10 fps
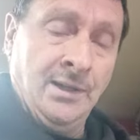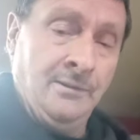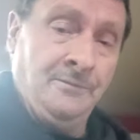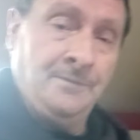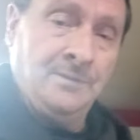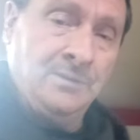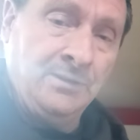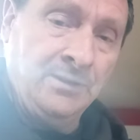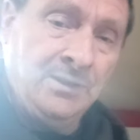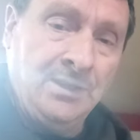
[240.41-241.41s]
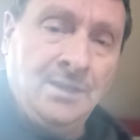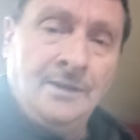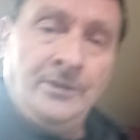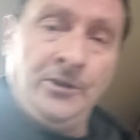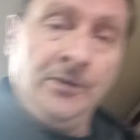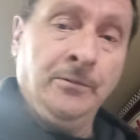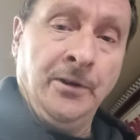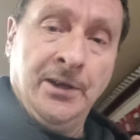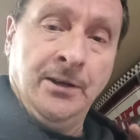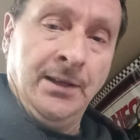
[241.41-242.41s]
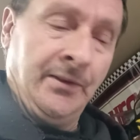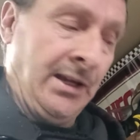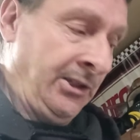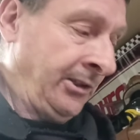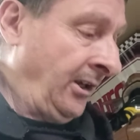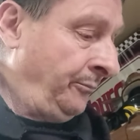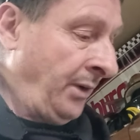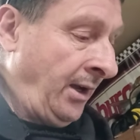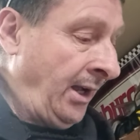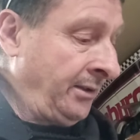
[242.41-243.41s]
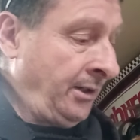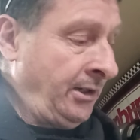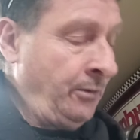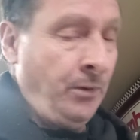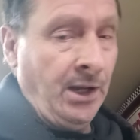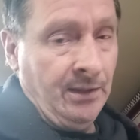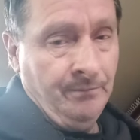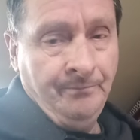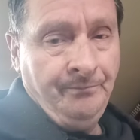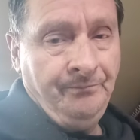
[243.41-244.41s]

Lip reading: have, because you're really good at that stuff. But I'll tell you what,